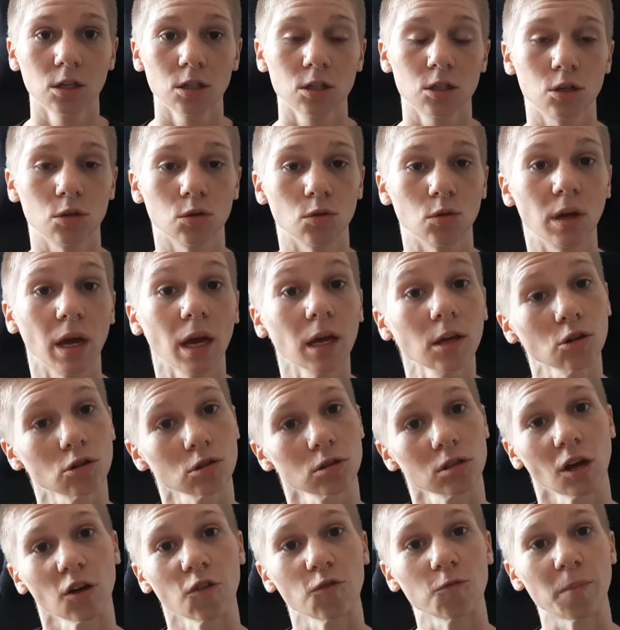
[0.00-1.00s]
to get
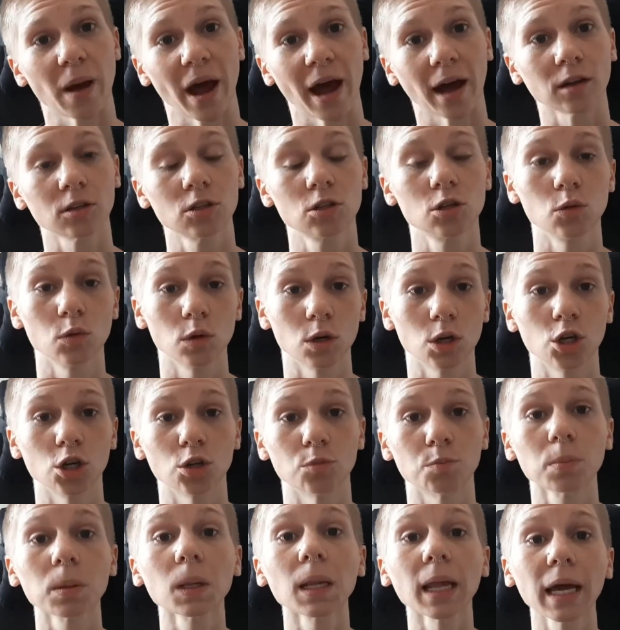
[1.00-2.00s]
yourself back to a
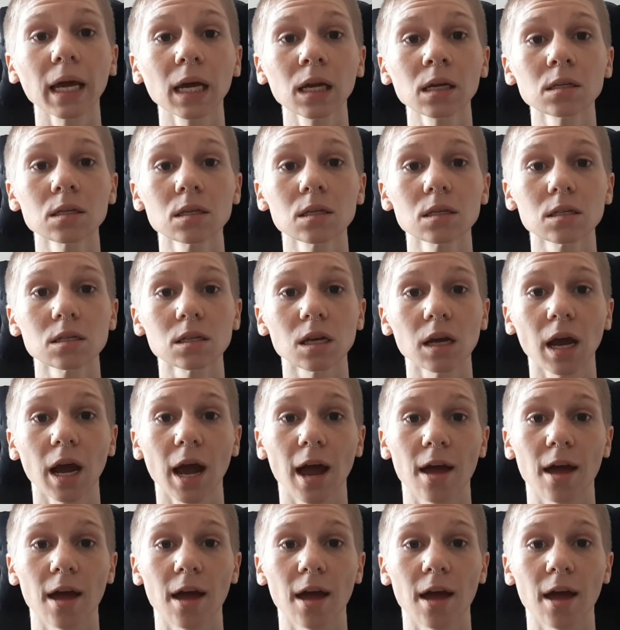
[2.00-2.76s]
good place,